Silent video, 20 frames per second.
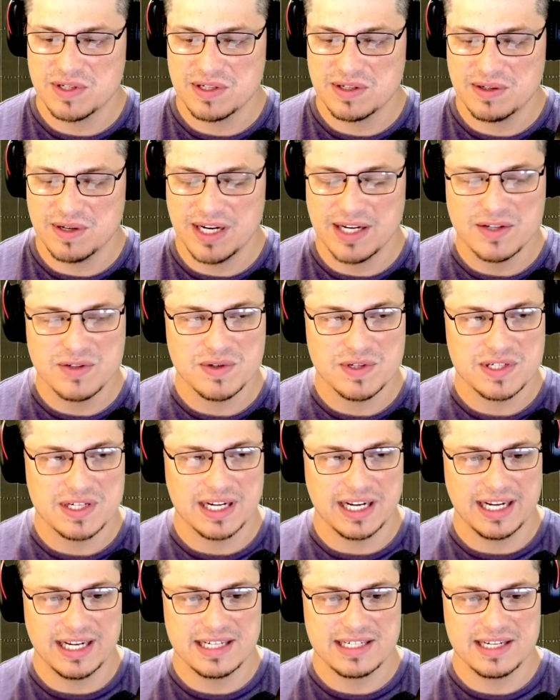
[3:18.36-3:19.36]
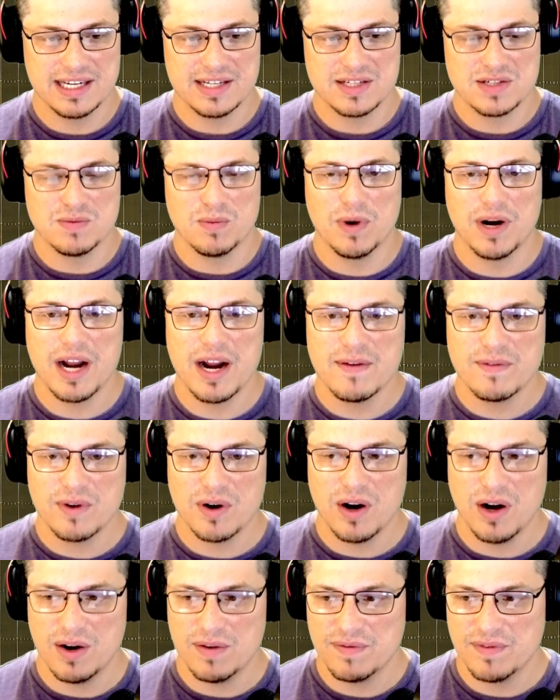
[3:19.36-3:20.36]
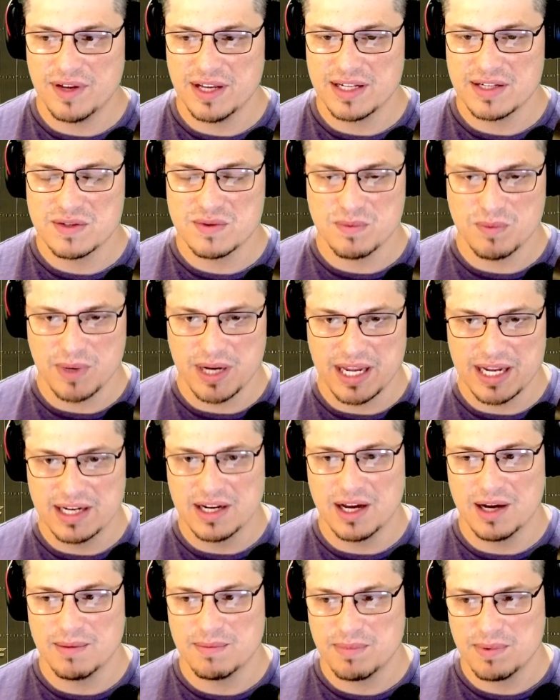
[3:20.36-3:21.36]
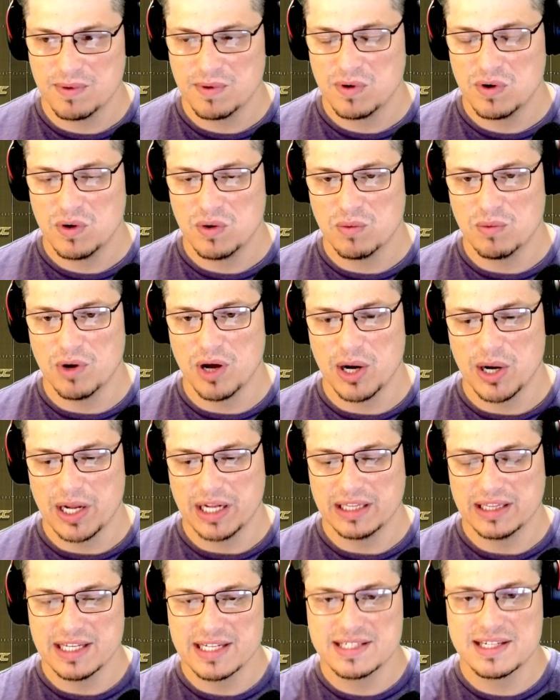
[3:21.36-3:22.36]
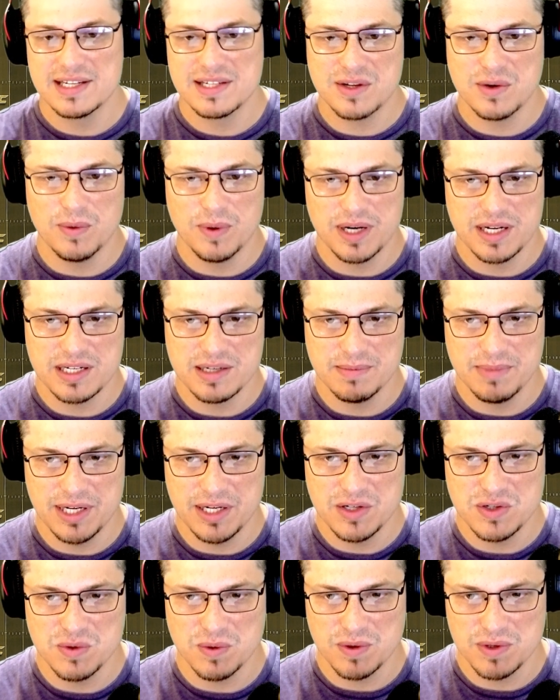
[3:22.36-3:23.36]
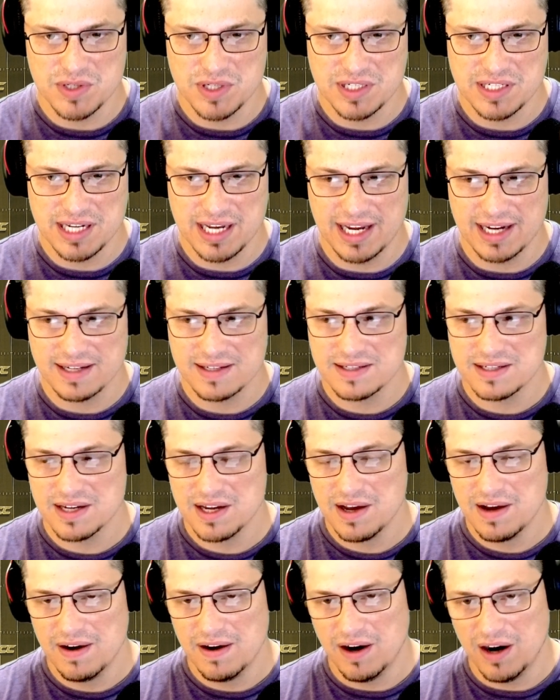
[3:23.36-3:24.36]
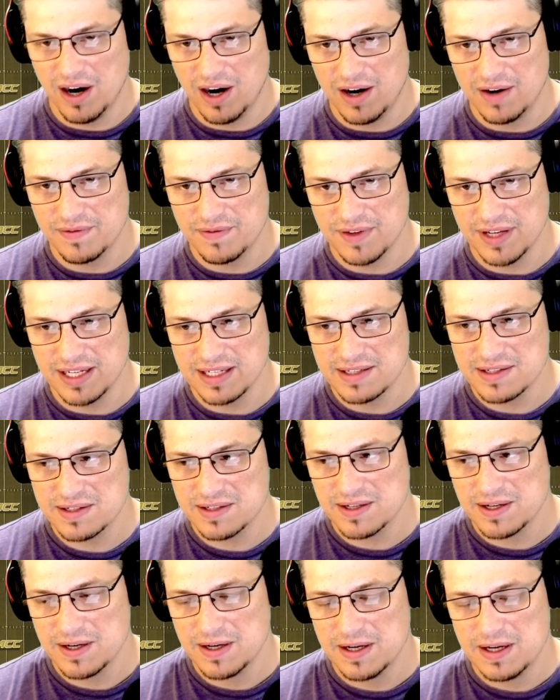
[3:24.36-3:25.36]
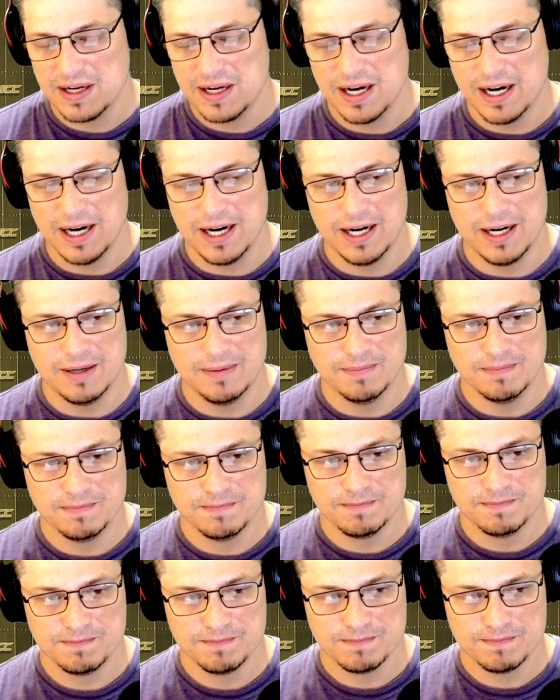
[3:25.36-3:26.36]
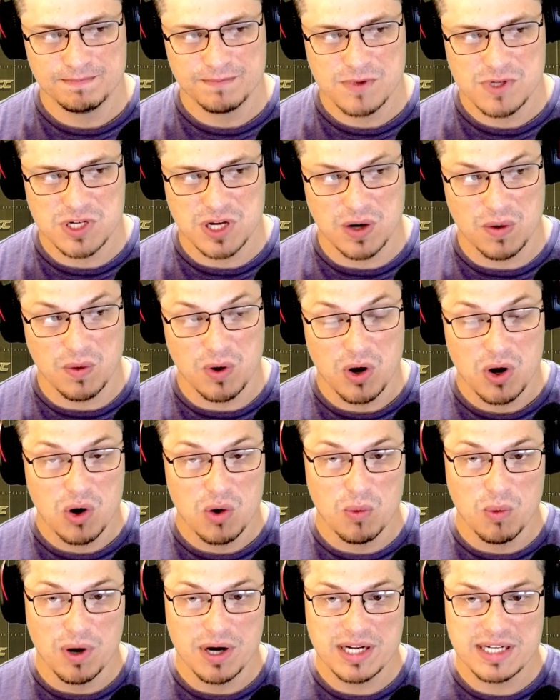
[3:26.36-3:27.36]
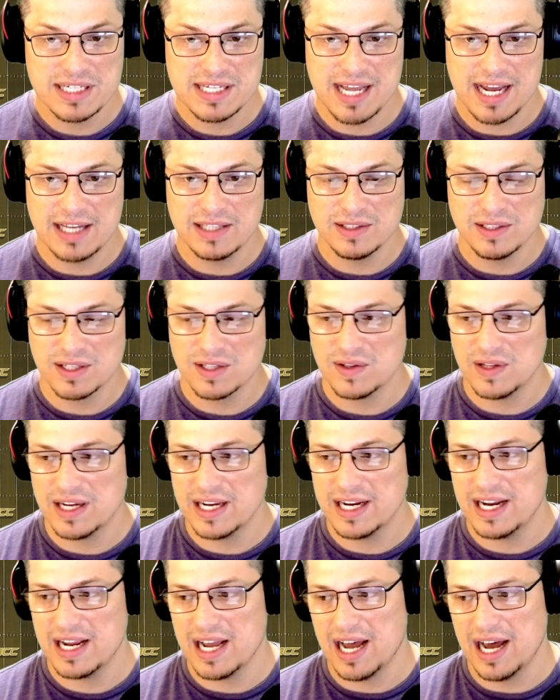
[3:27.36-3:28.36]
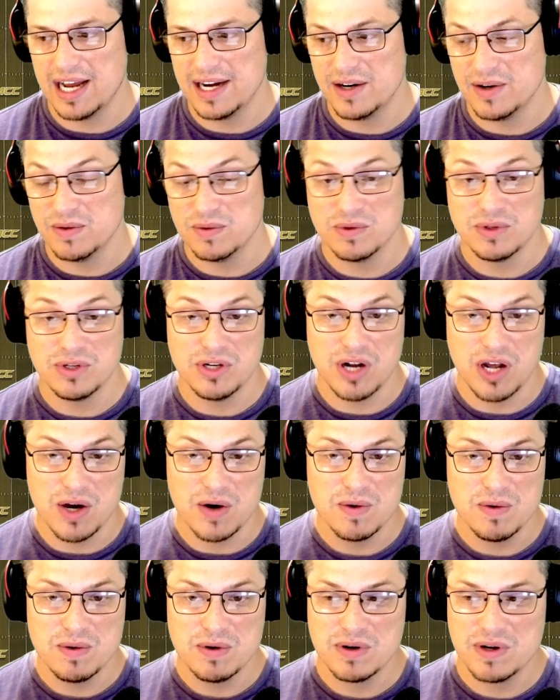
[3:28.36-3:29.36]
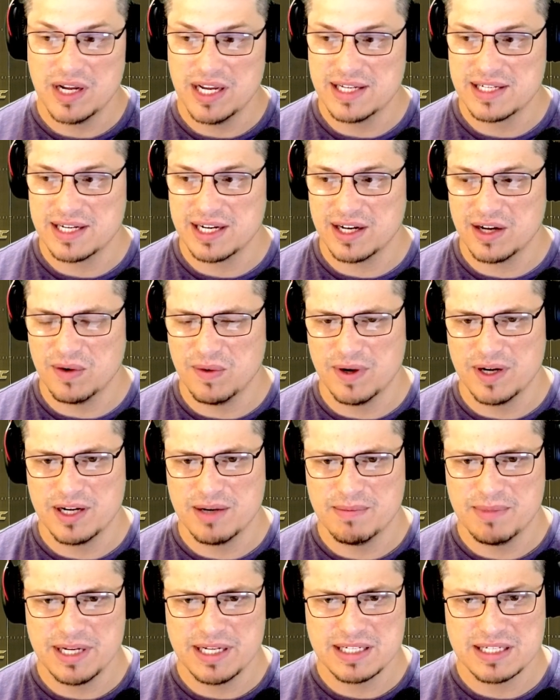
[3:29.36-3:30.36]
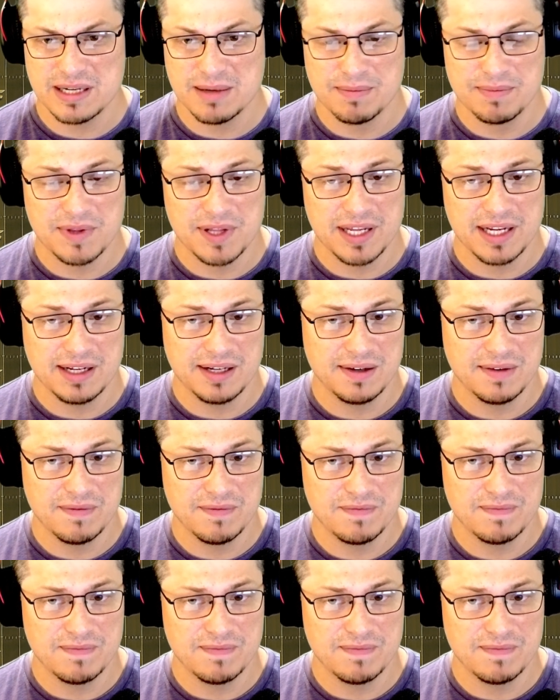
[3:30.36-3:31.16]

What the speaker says: interesting. He says, whatever offense we end up running, this is going to be Georgia Tech's offense. So what does that look like? I don't know. Is it going to be something